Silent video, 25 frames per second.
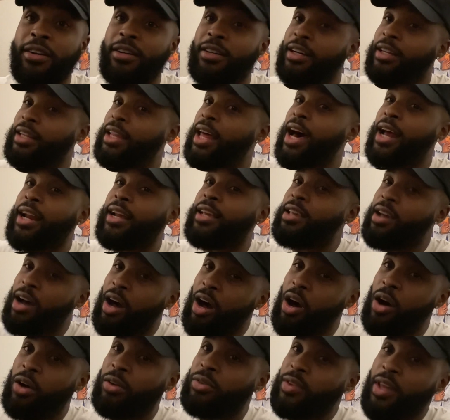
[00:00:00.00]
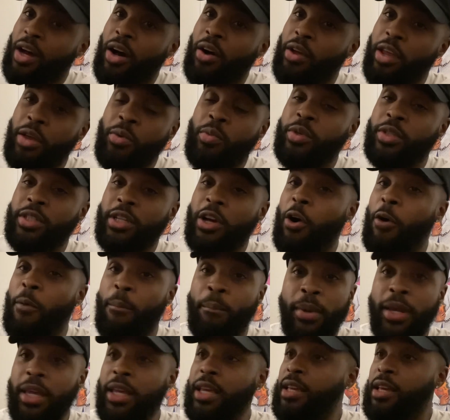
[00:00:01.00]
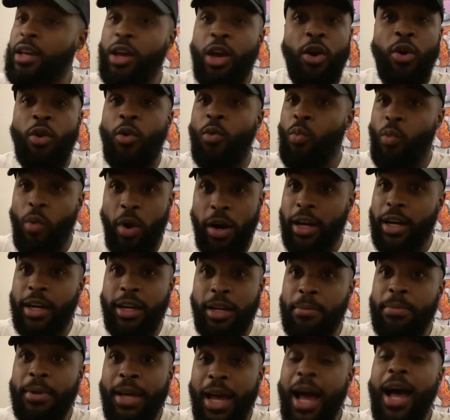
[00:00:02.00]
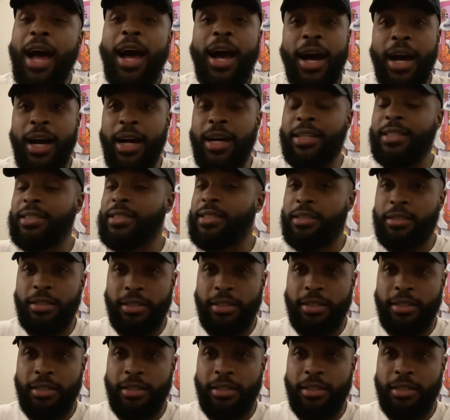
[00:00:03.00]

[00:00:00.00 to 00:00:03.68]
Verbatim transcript: A lot of y'all thought he was going to be one of them guys.